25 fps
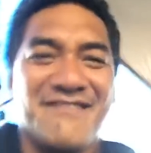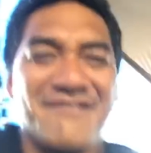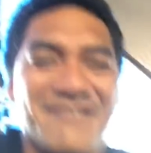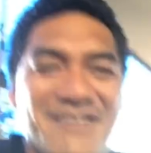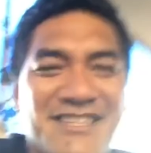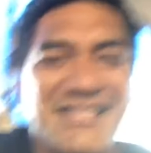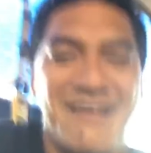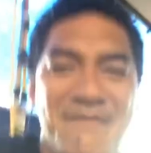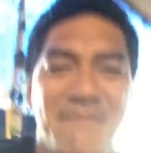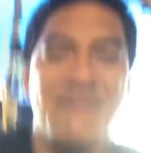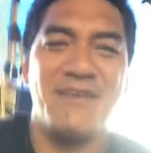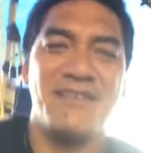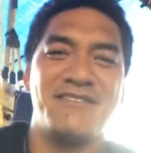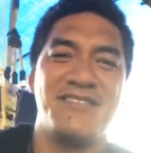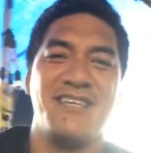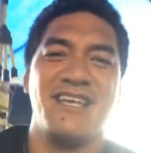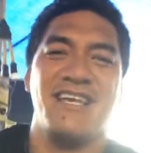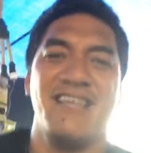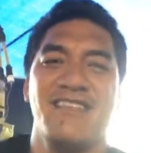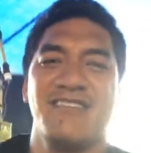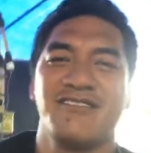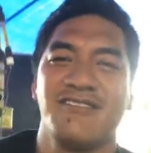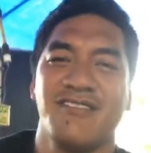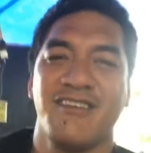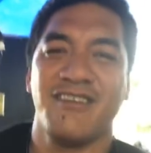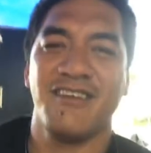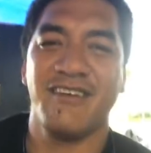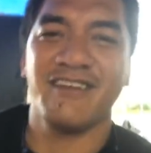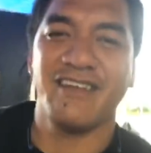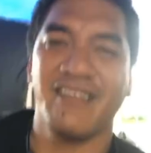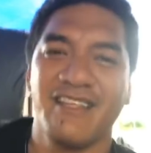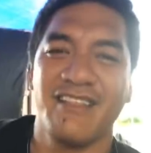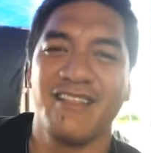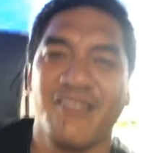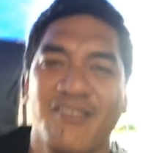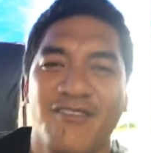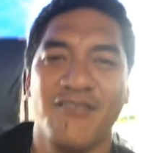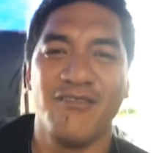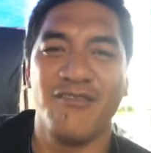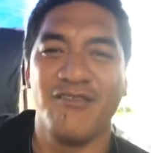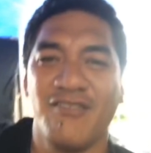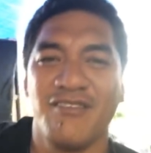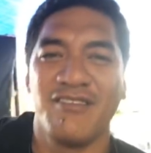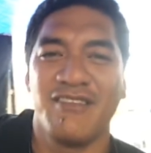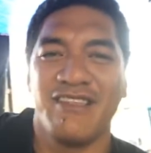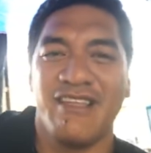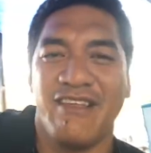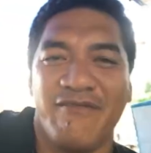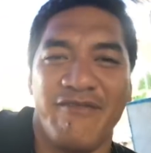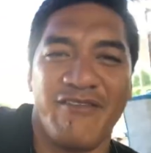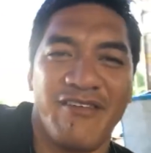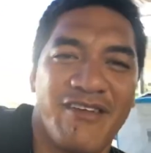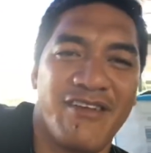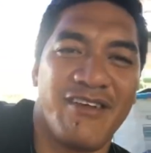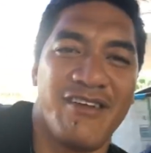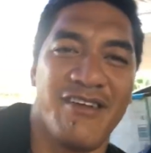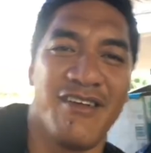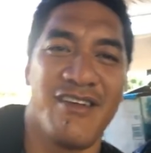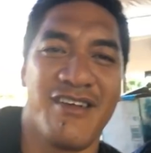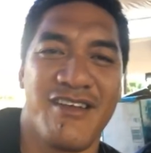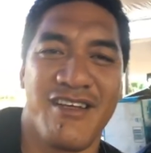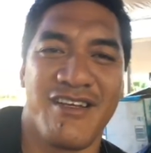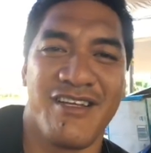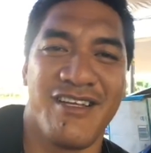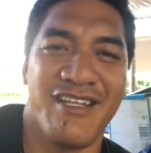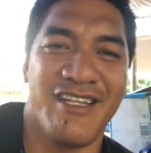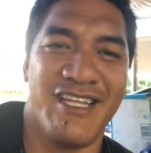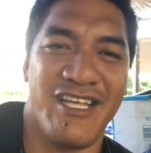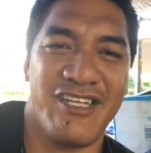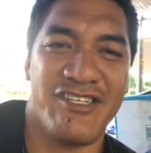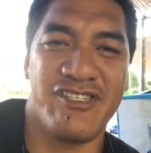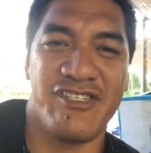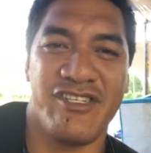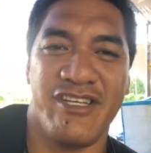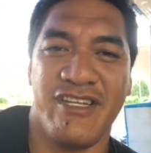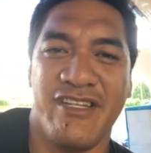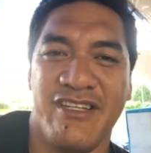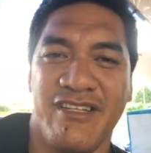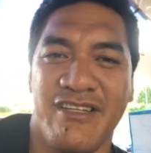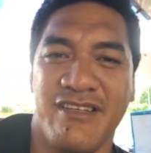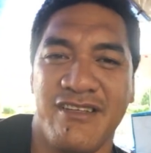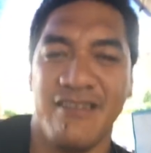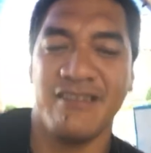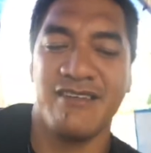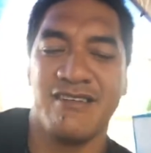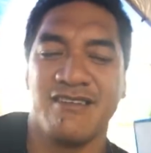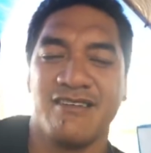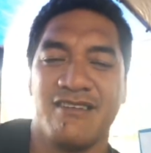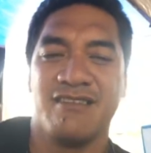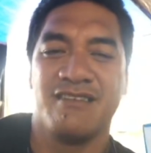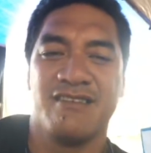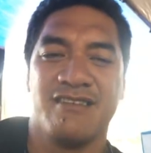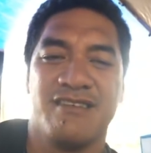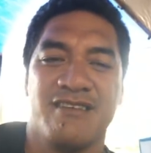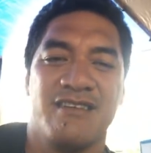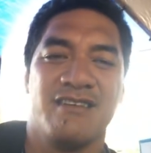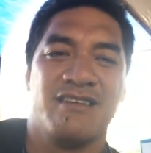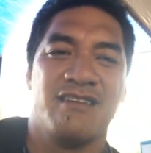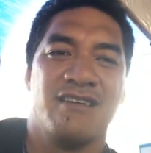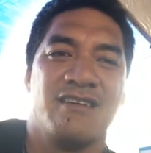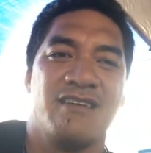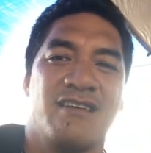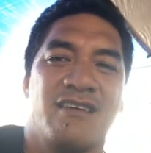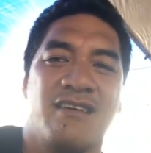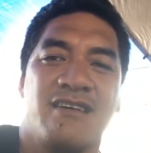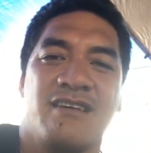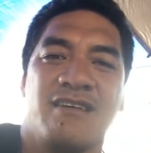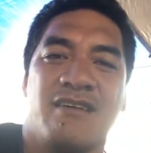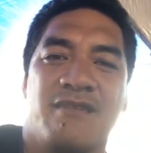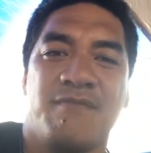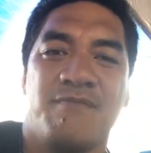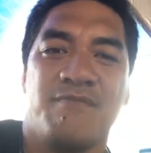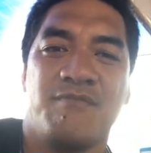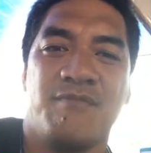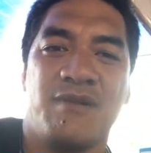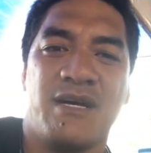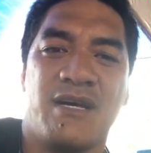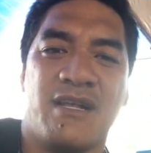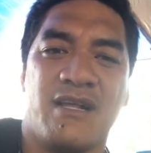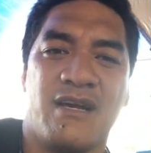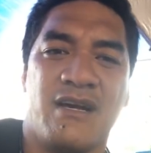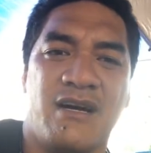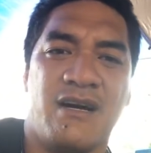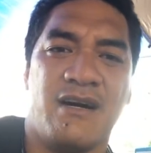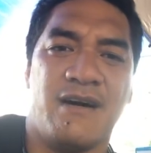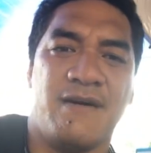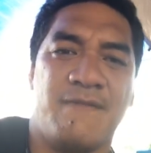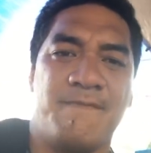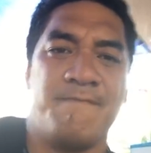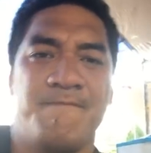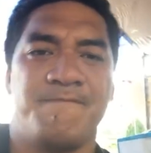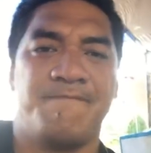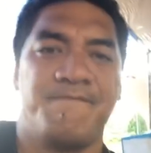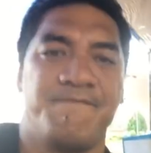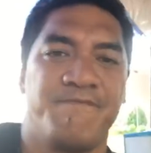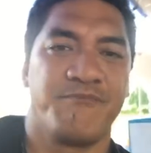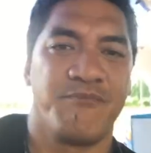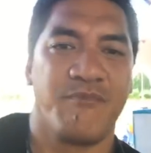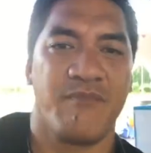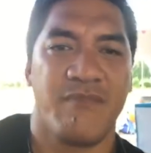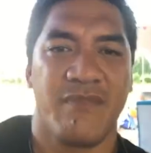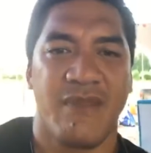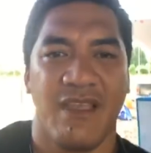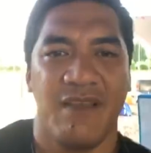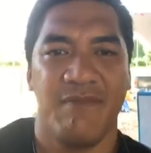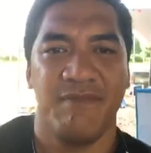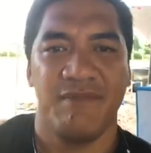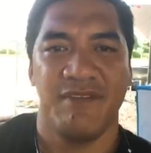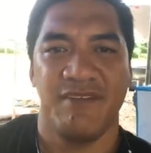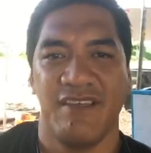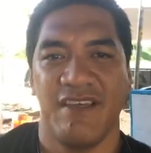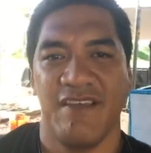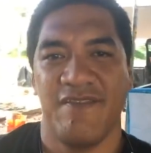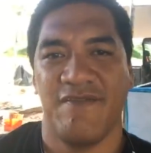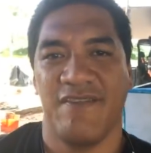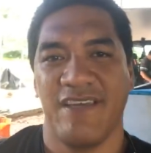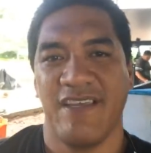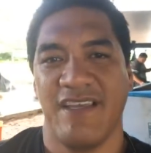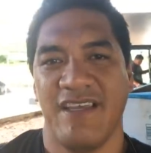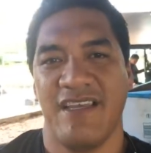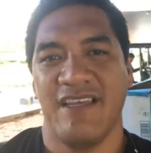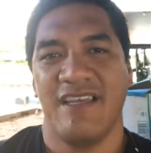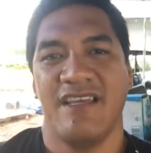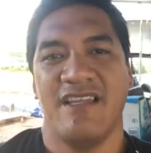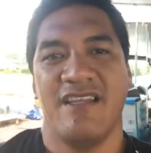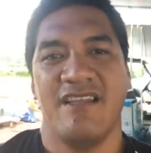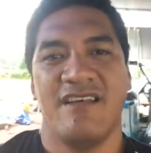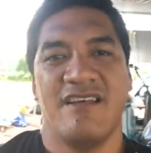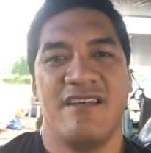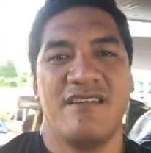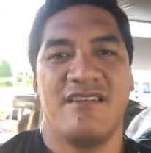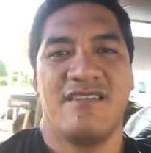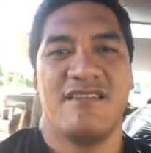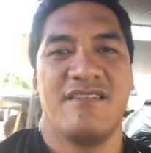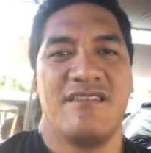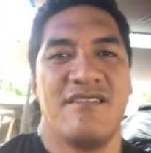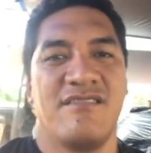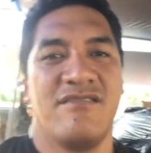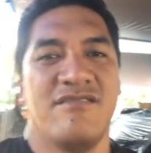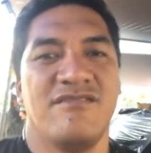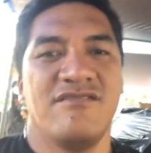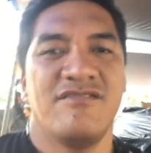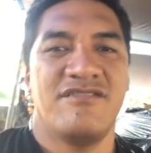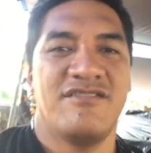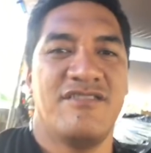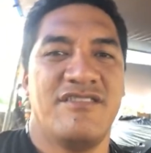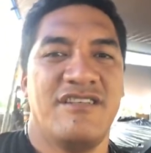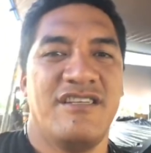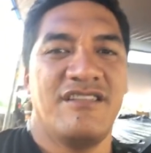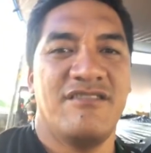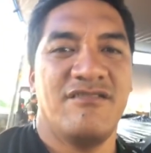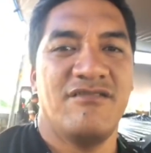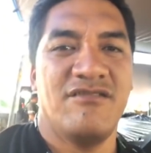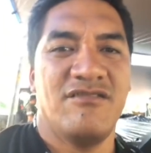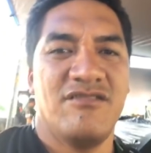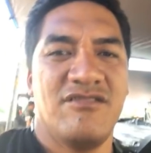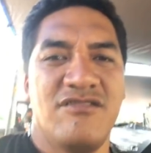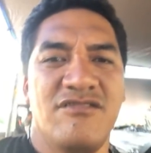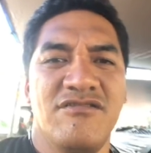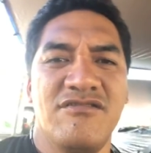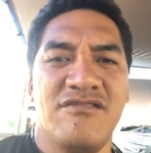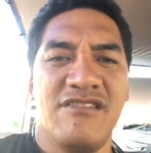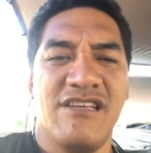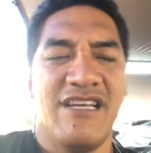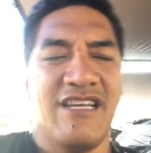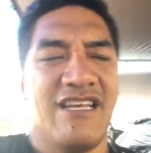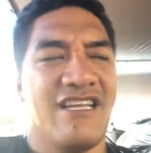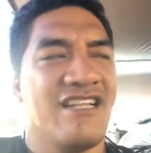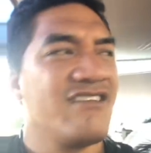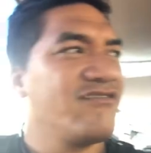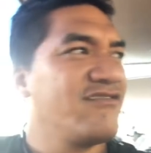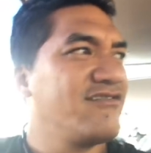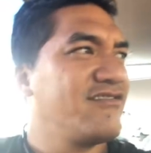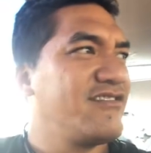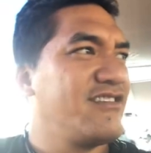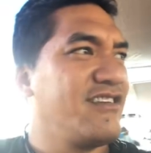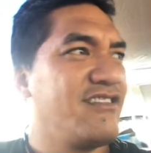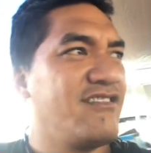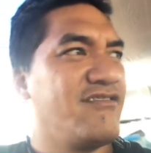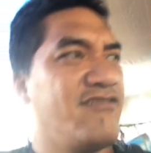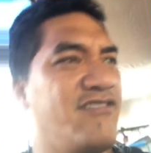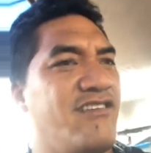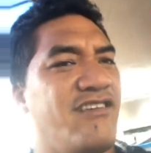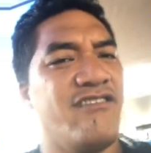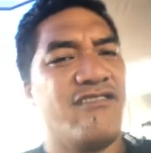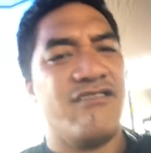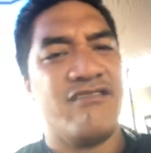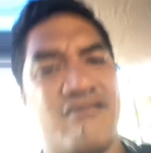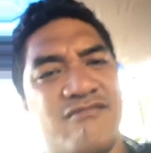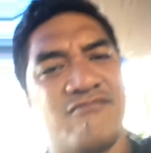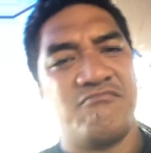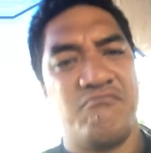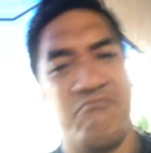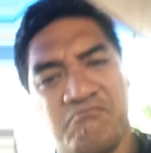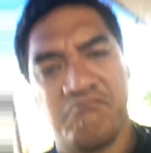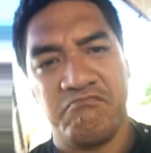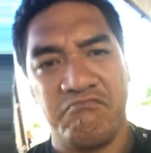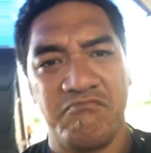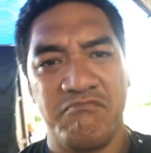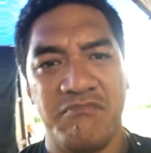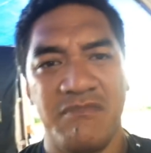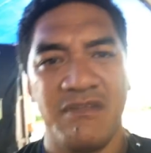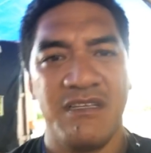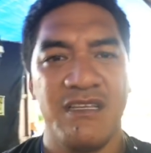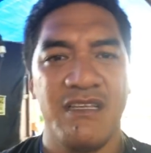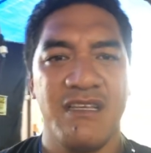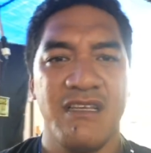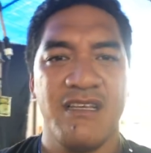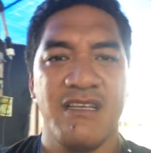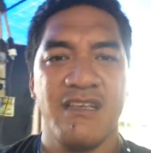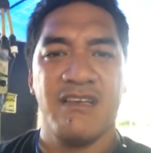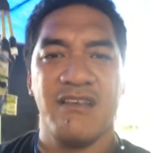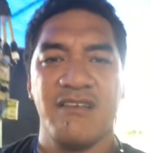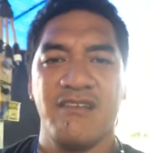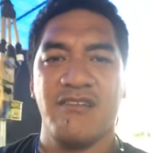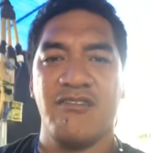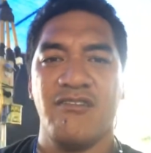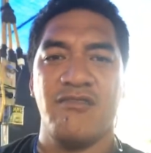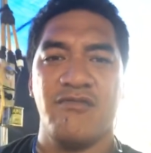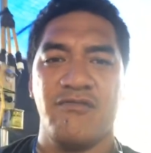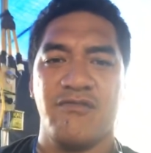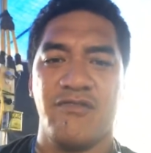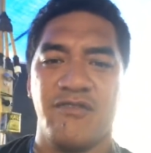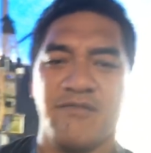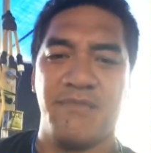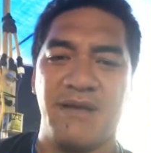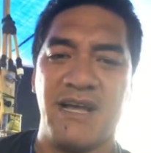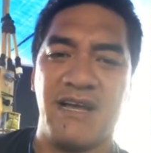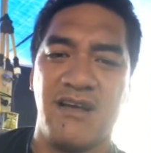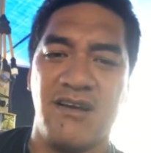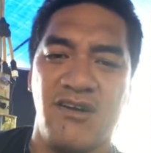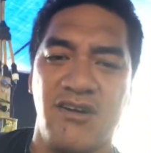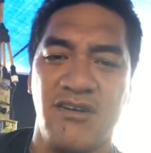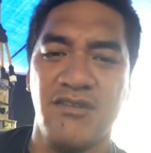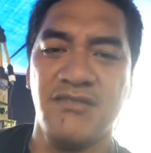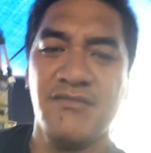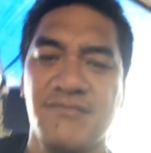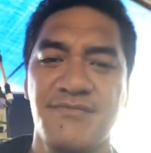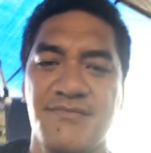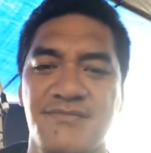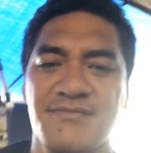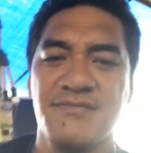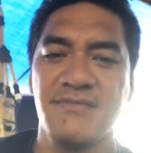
with that being said, sorry, low network connection. But um, let me see if I can get a good signal. Usually I get a good signal here. Oh, we're back on.